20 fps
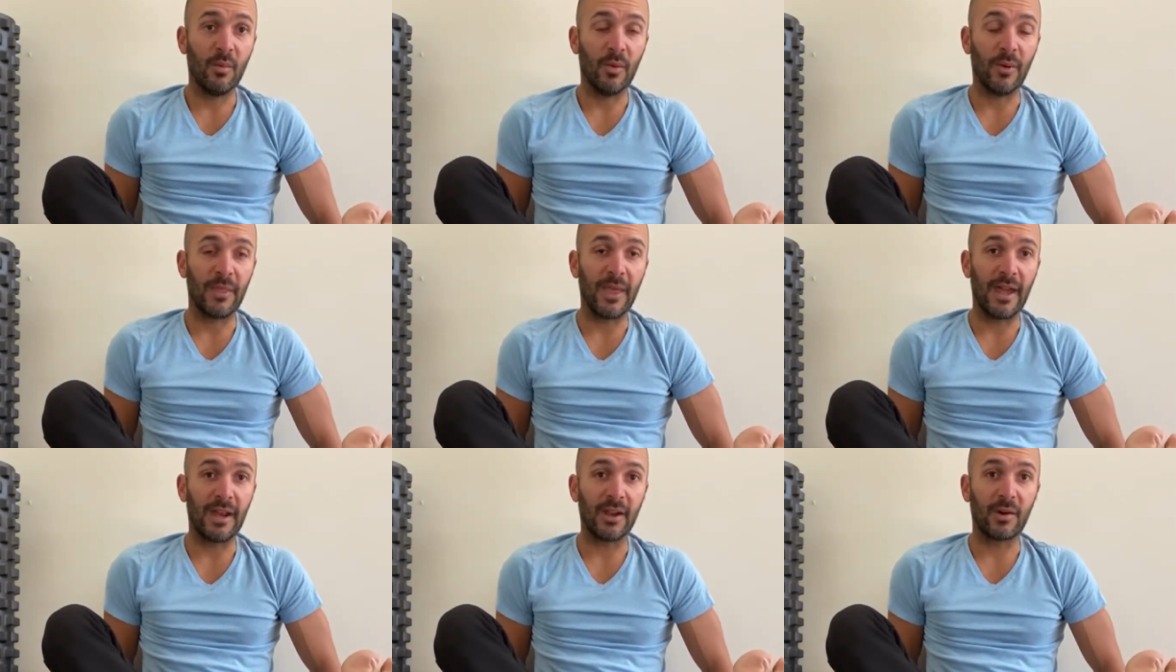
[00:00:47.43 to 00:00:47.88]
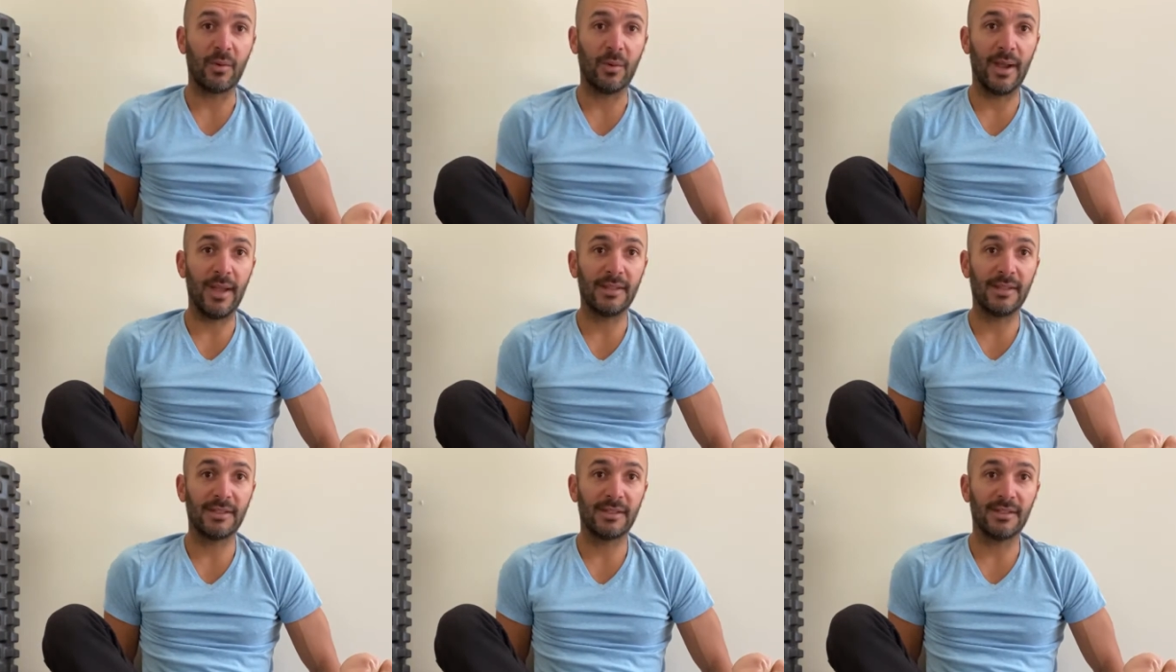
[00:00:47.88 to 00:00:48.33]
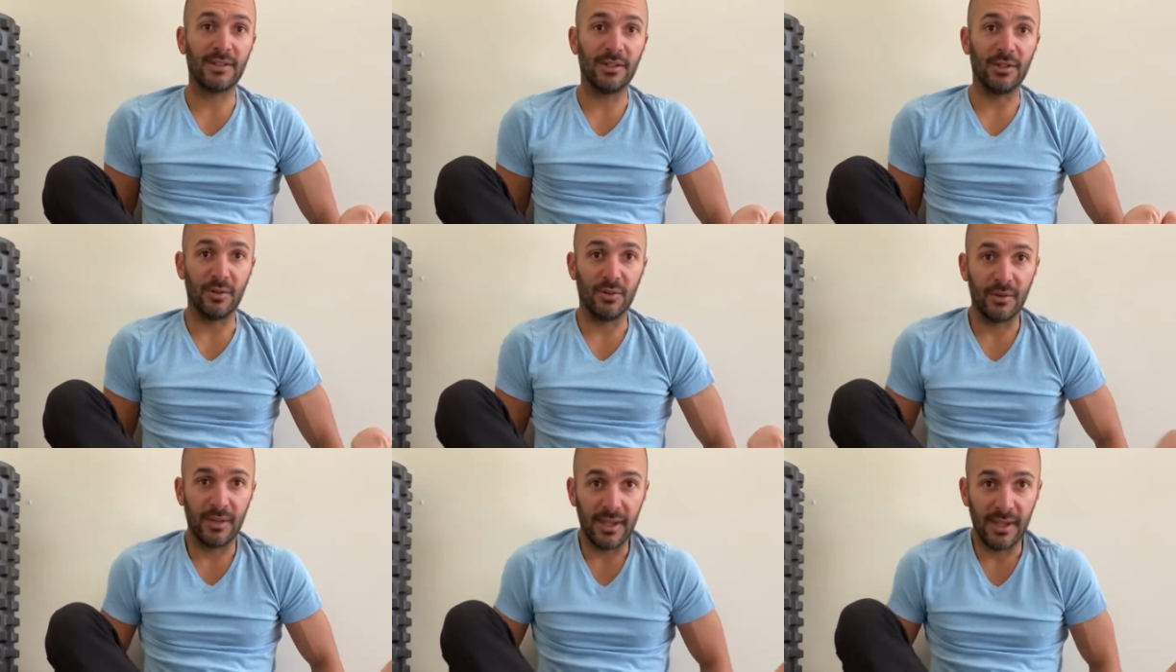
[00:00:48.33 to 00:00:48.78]
What that equates
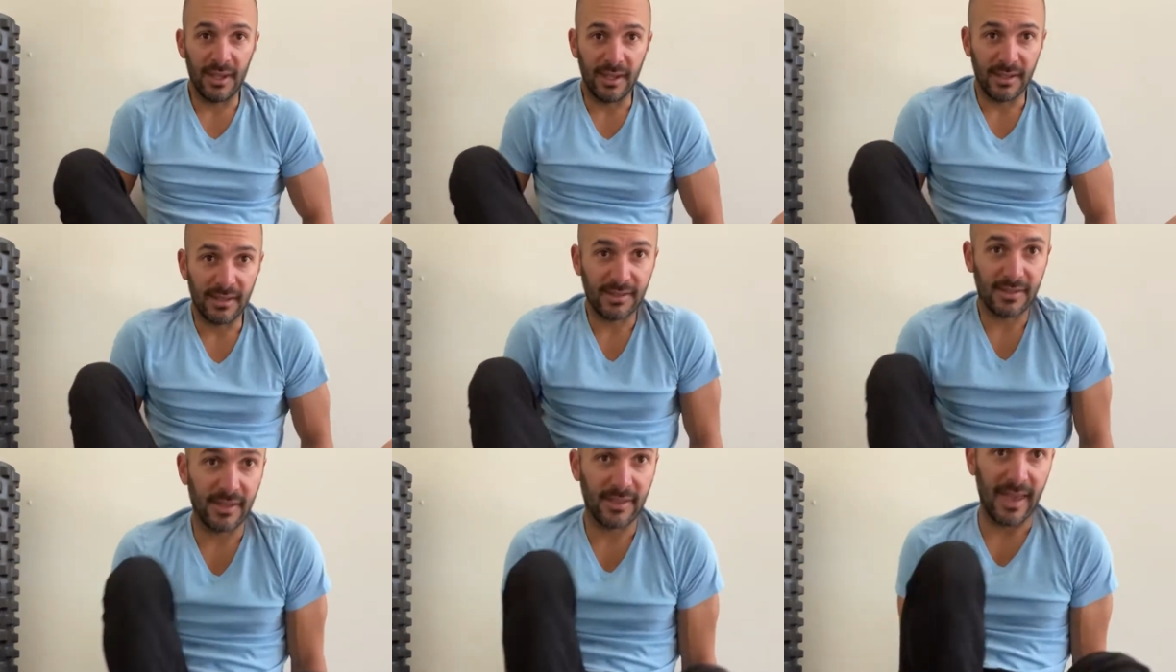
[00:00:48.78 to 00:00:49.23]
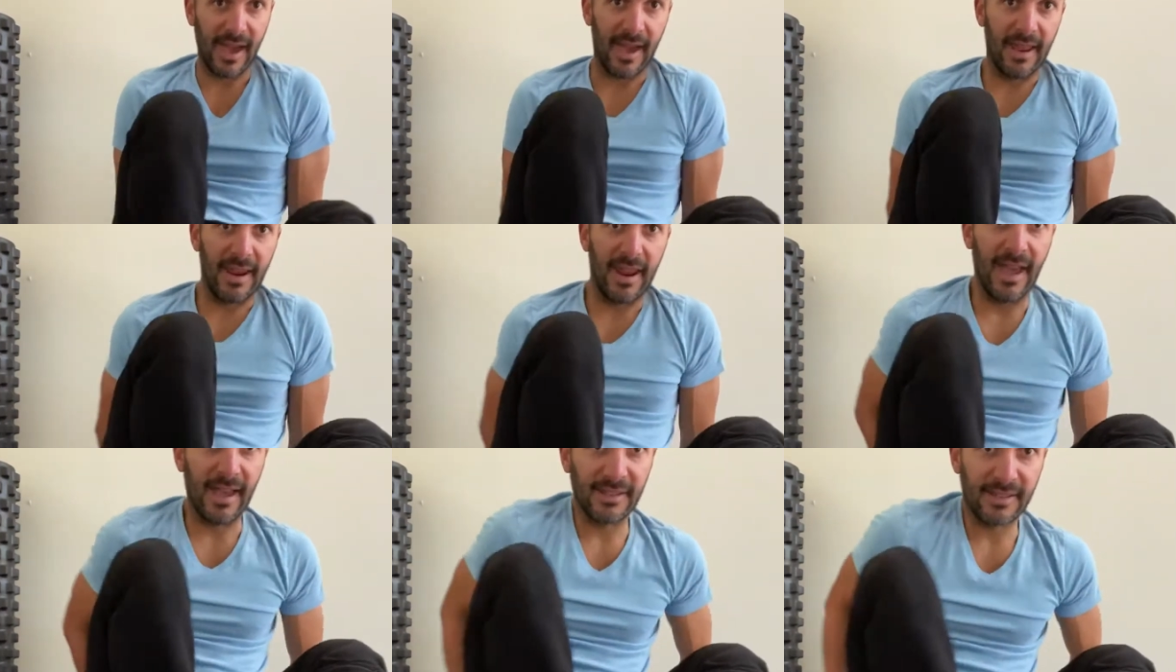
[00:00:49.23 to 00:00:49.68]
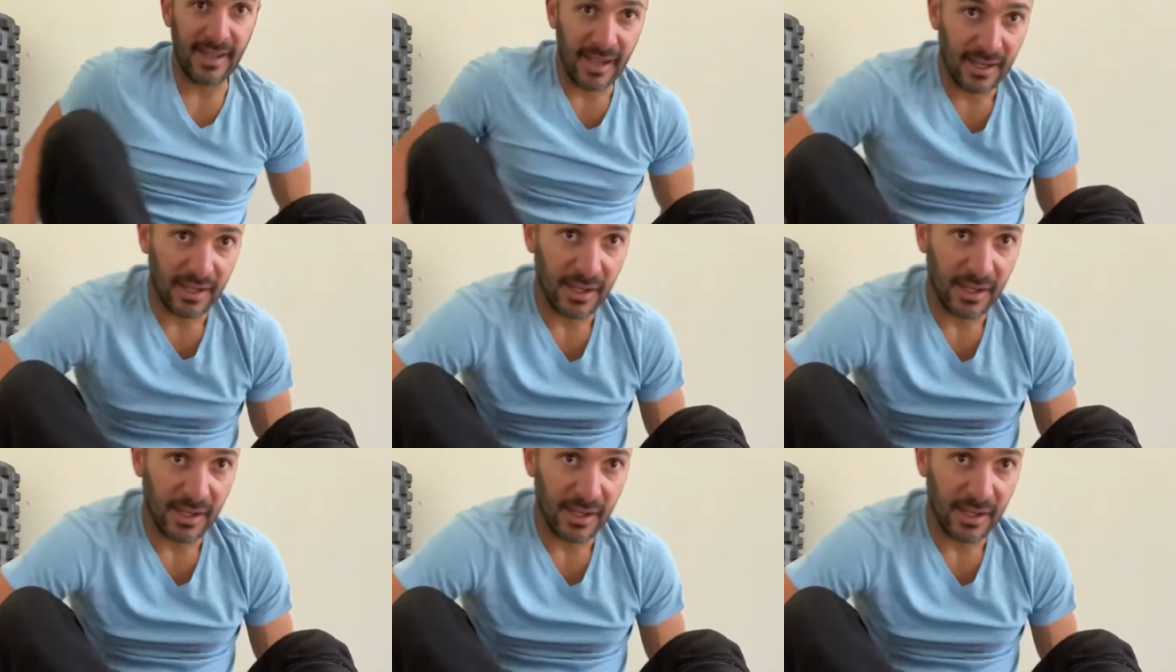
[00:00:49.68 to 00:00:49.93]
to is that as I